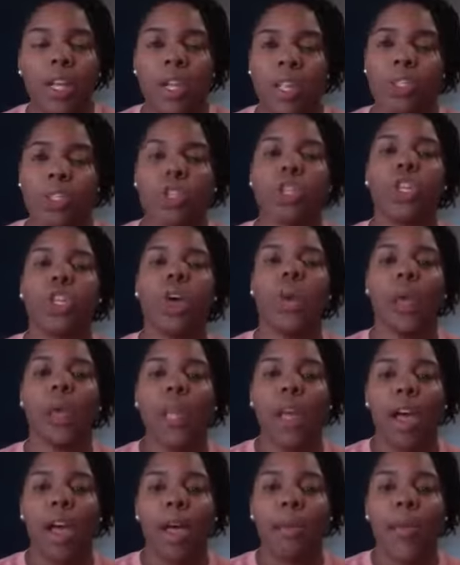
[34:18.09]
that you're
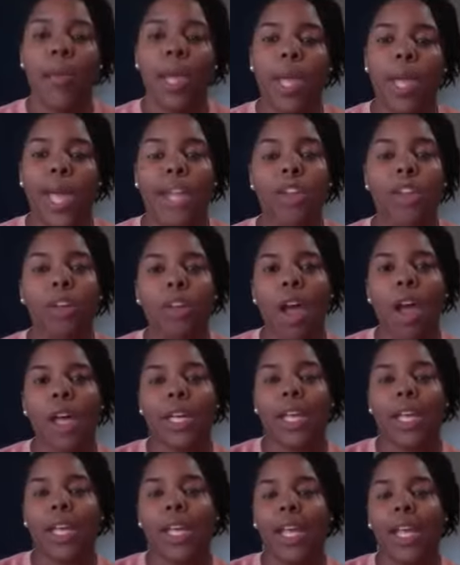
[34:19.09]
showing up and you're not
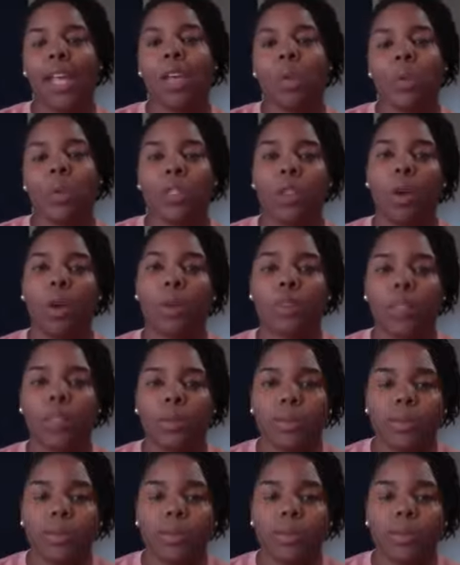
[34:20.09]
getting any results.